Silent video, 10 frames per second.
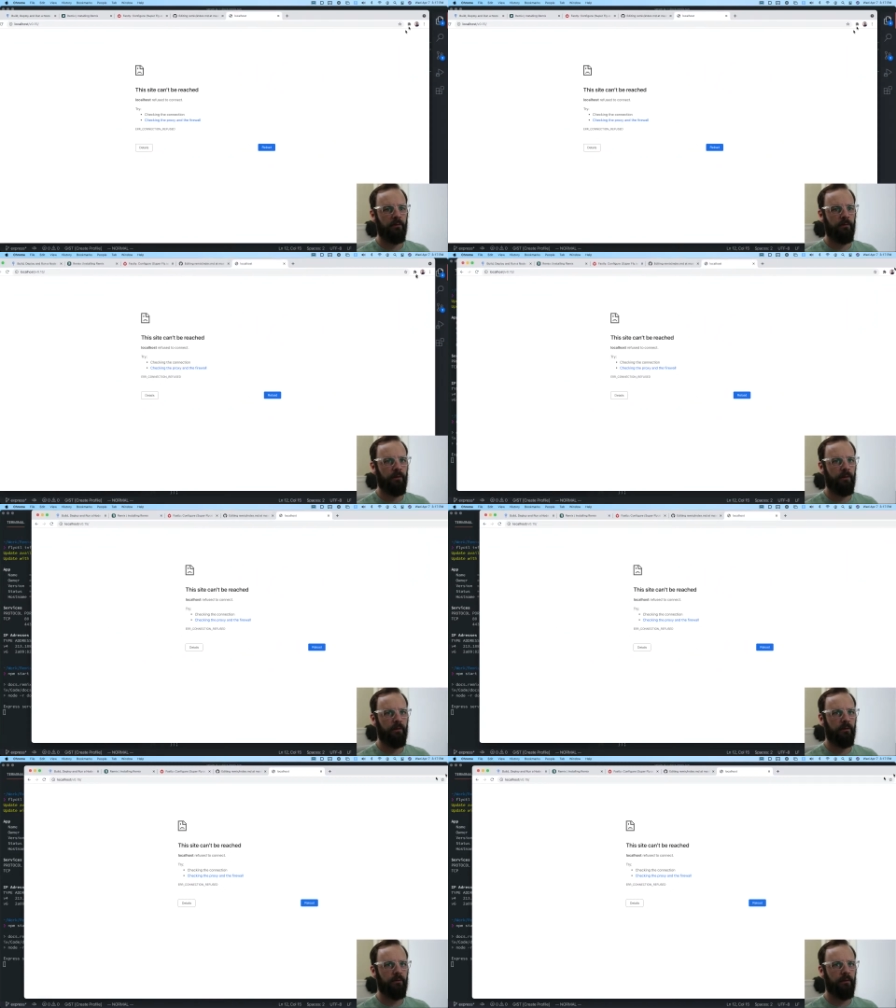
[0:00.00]
What?
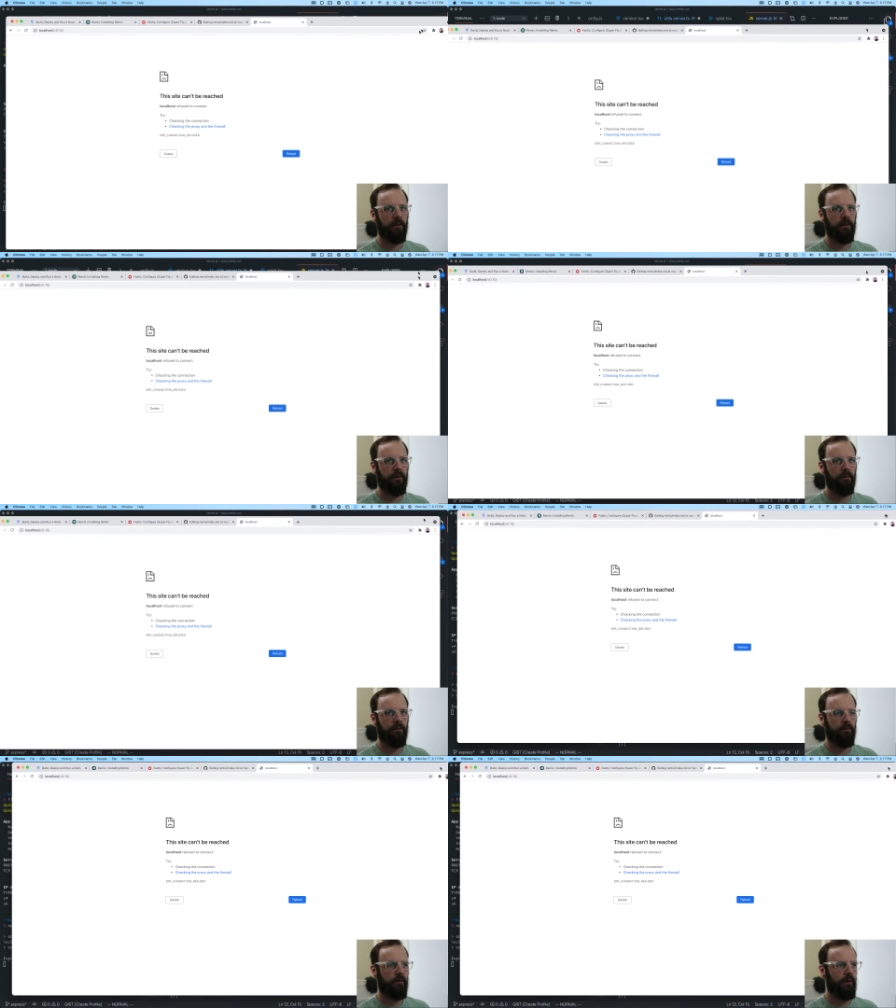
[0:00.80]
Why can't I go
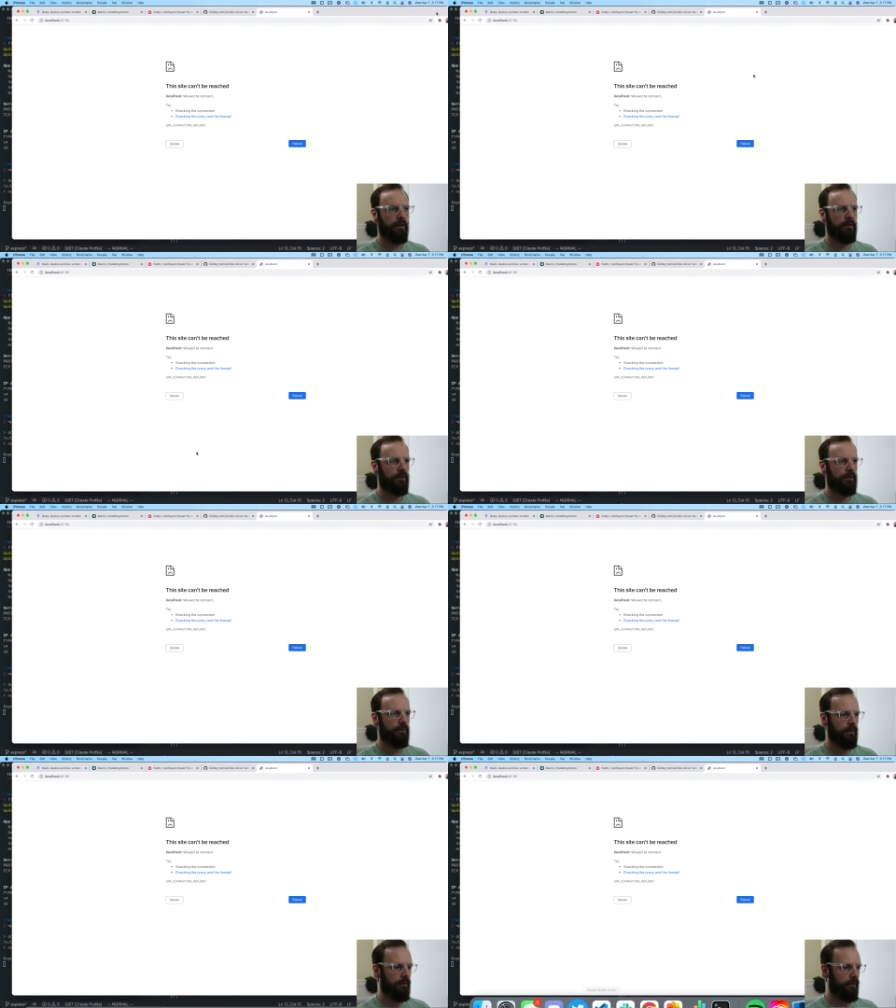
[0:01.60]
over to the edge?
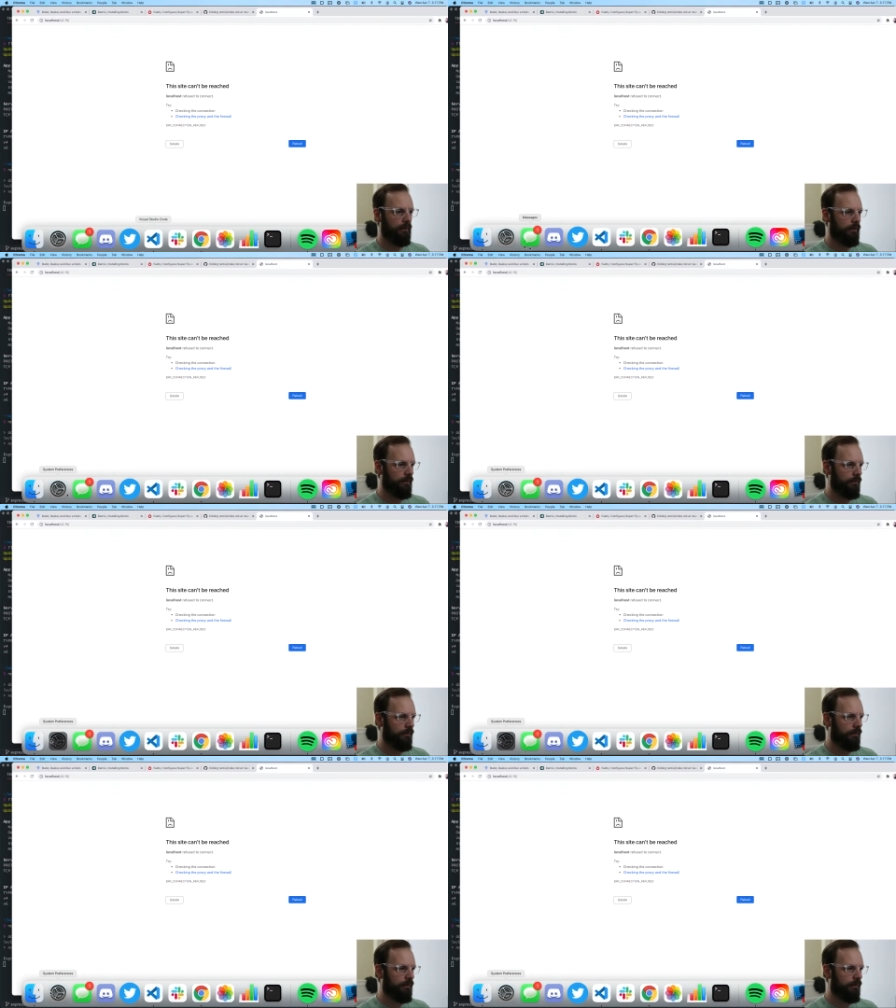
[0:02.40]
Oh.